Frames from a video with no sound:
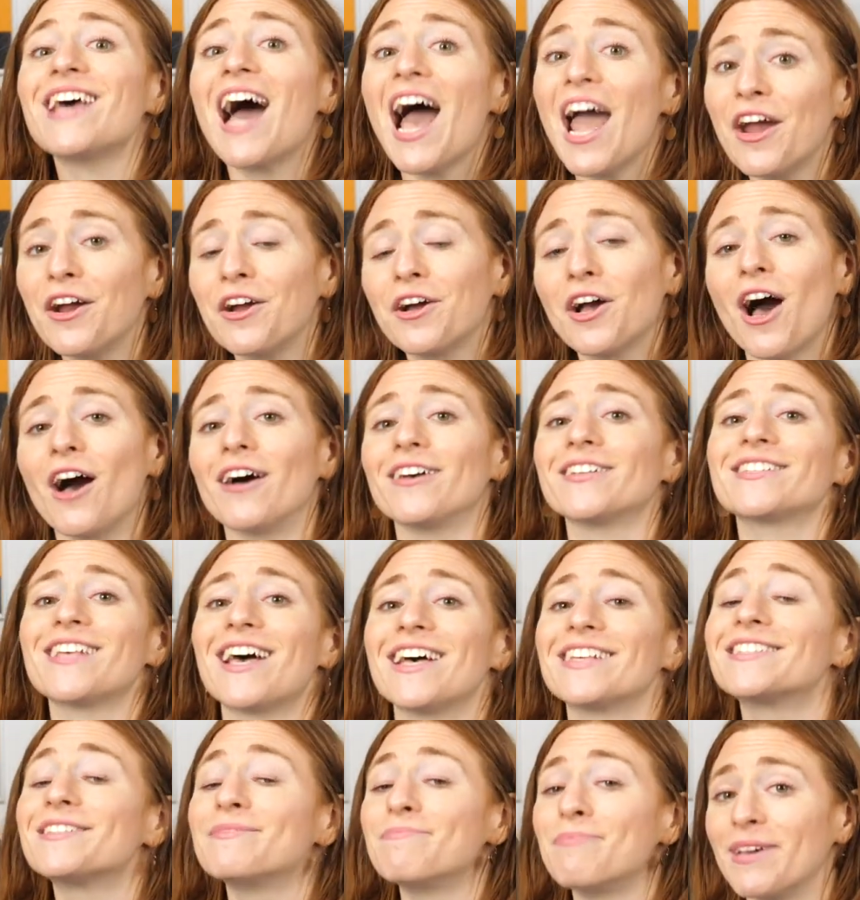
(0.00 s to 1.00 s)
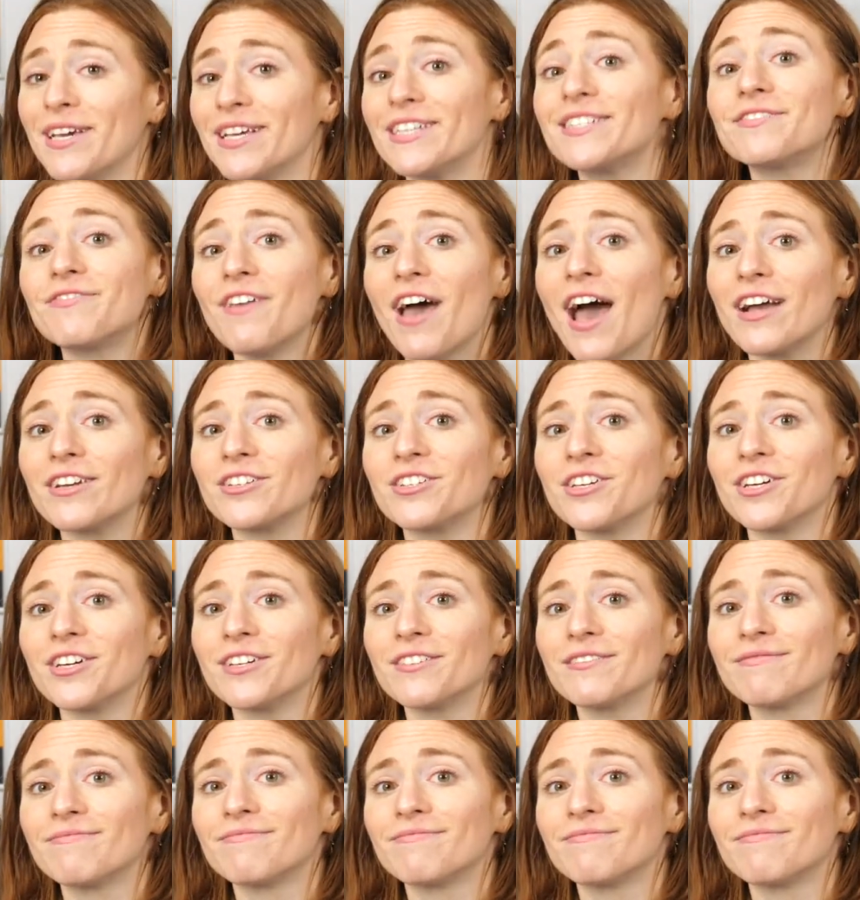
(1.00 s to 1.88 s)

tire cost as the biggest factor.